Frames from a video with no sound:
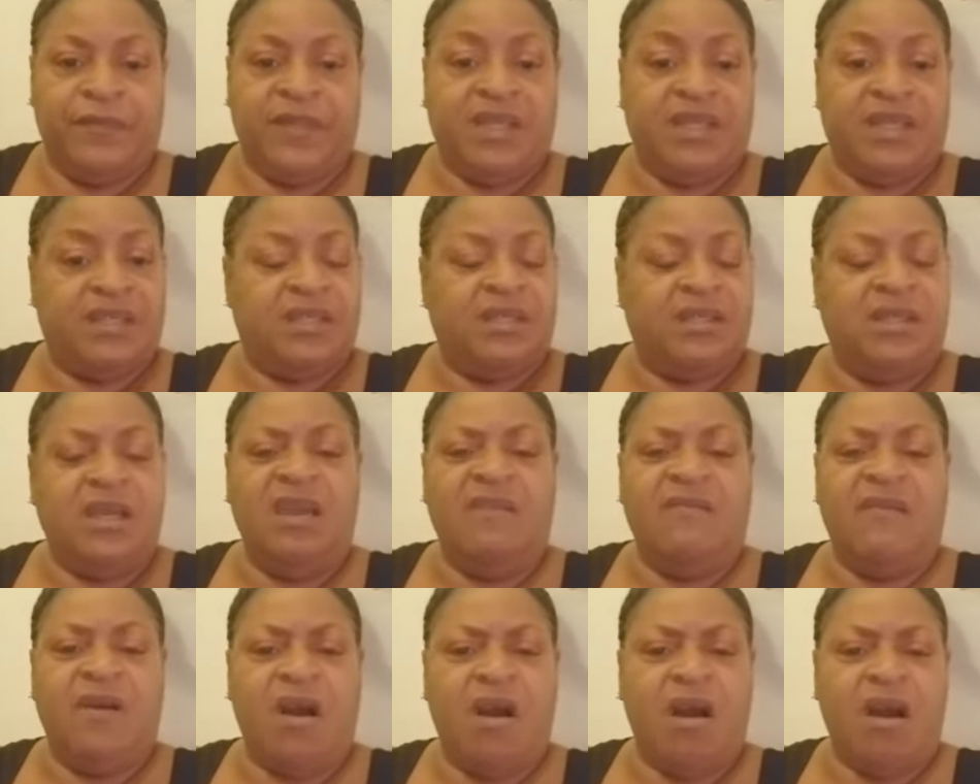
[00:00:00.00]

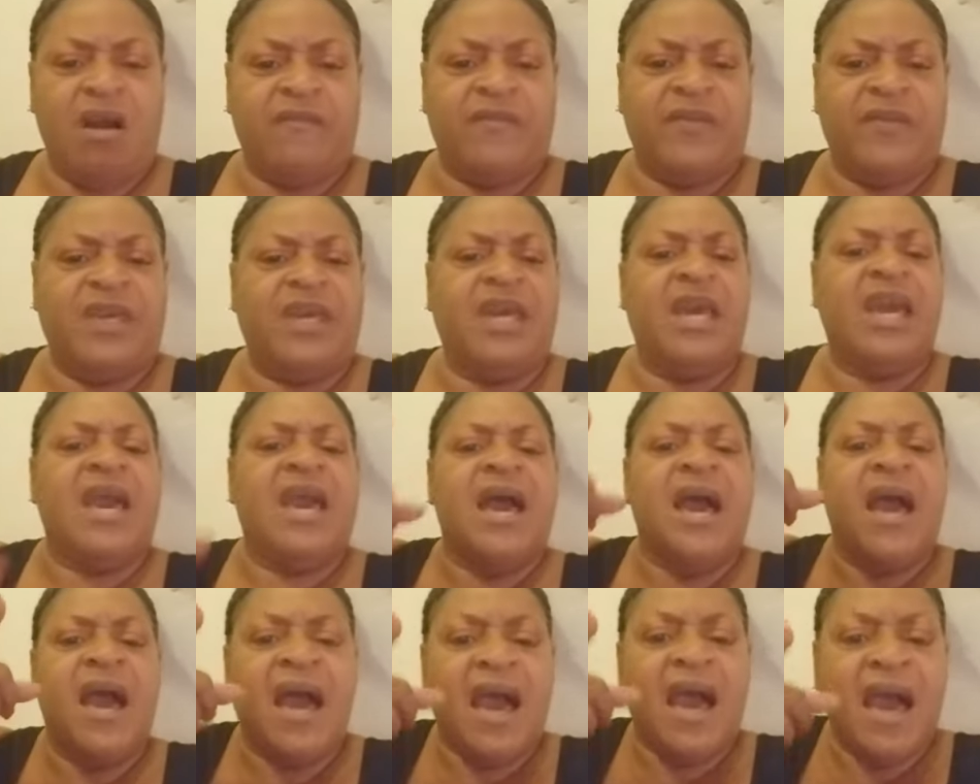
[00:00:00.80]
Steve Harvey,
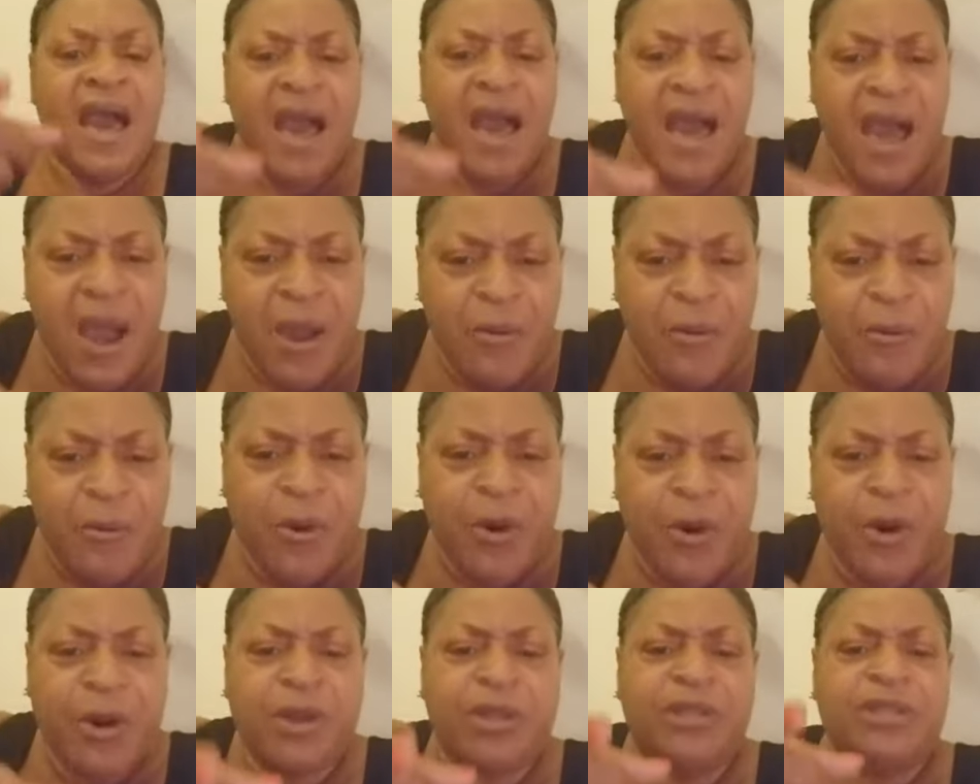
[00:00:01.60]
I
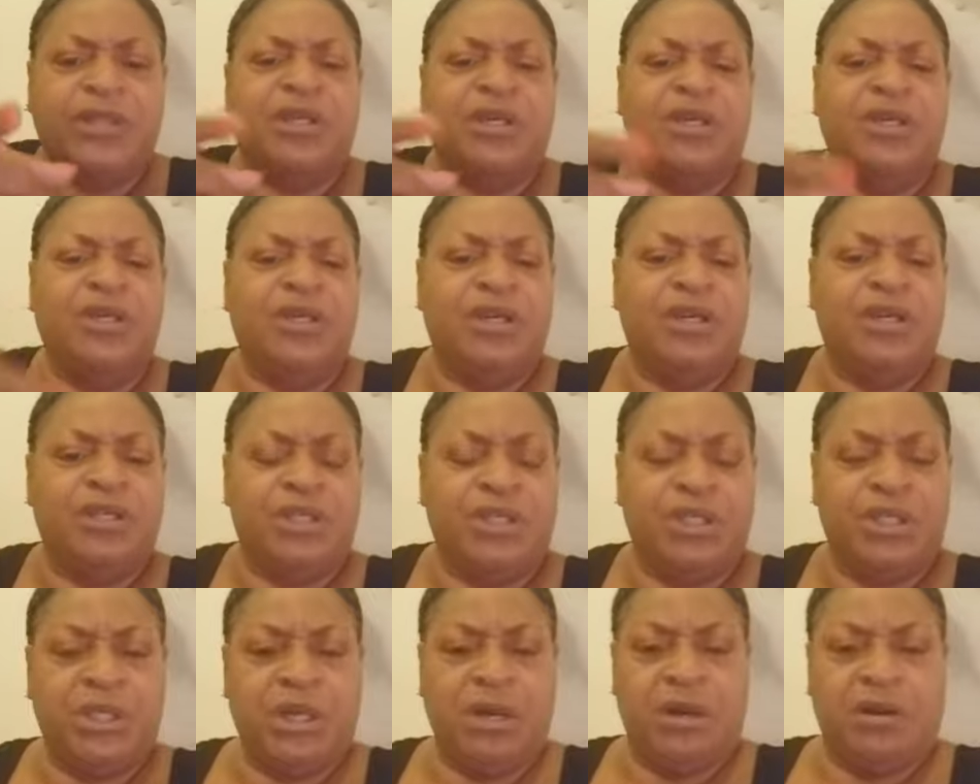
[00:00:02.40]
worked your
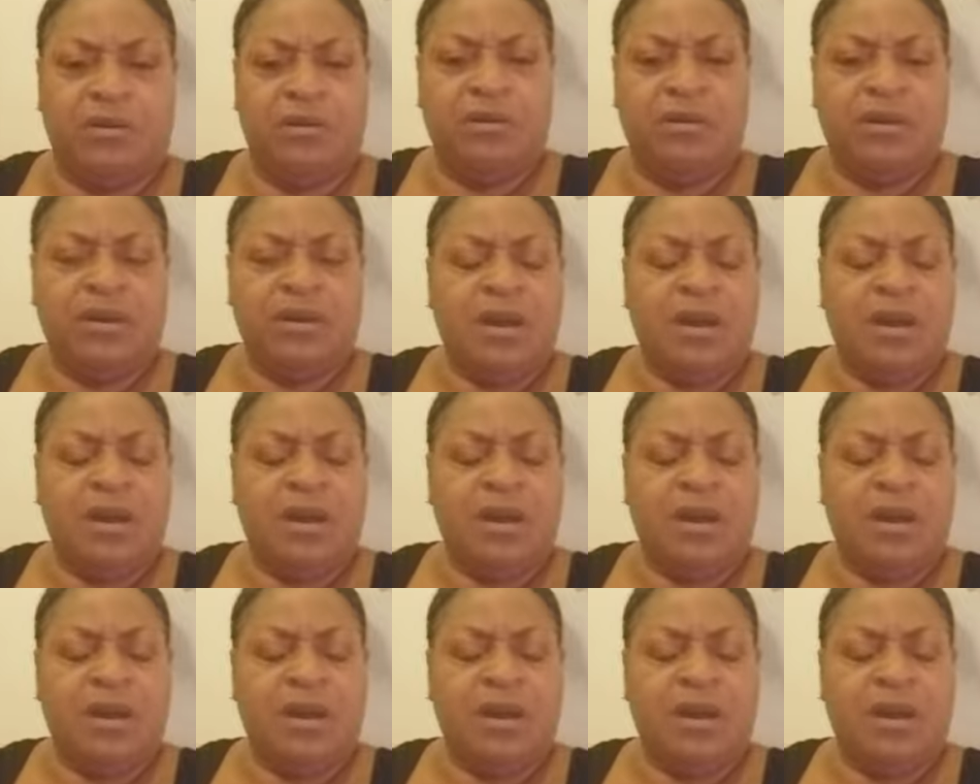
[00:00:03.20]
show.